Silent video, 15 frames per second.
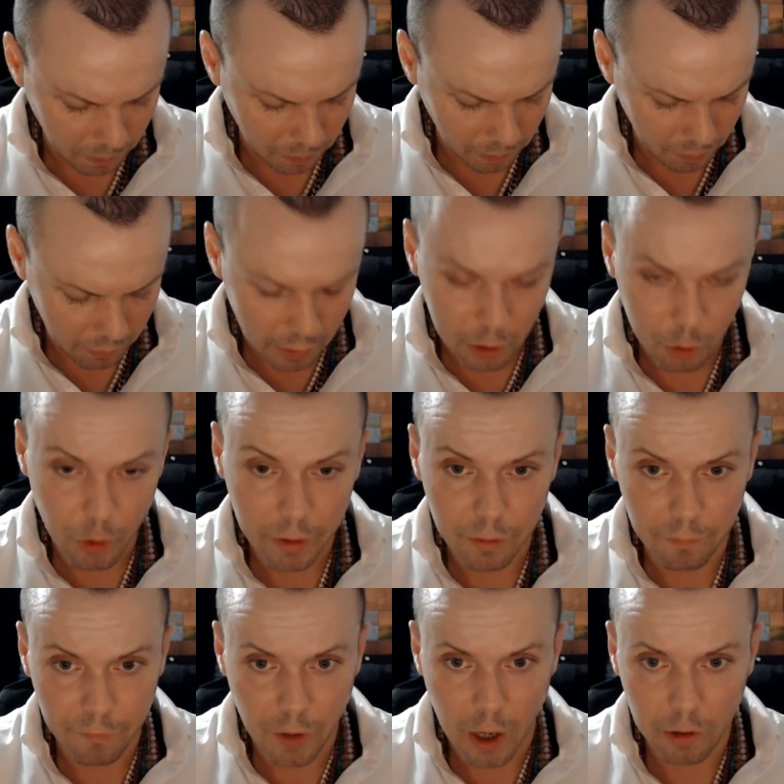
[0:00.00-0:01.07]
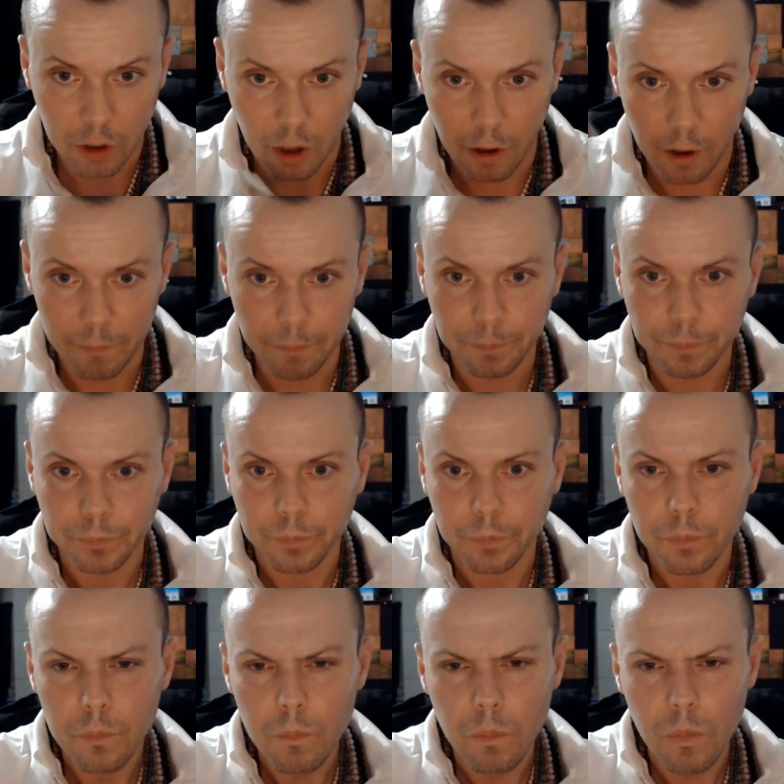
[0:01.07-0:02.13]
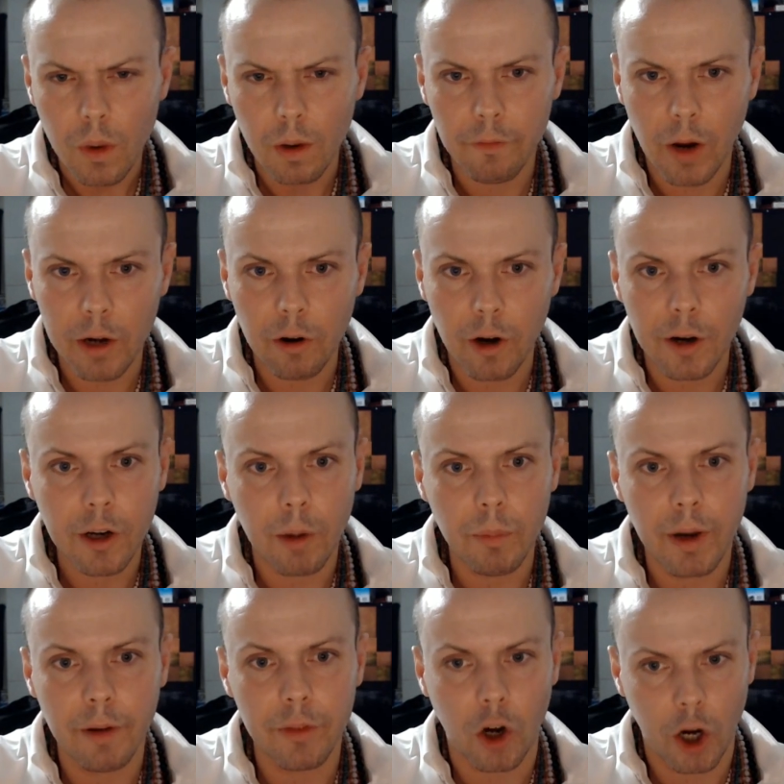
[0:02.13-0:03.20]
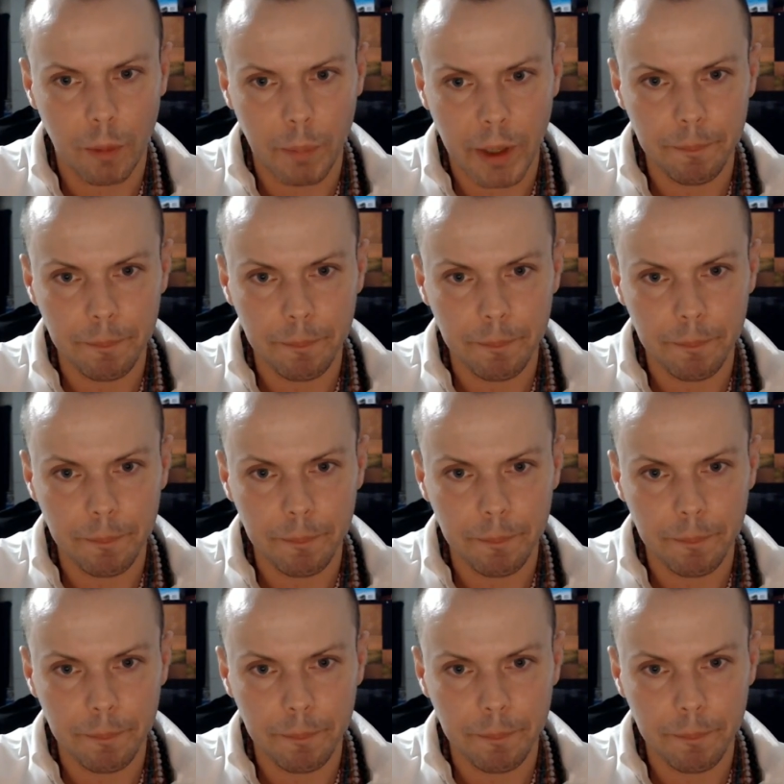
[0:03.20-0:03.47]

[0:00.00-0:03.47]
Anyway, the final card, final outcome, we have the Hermit.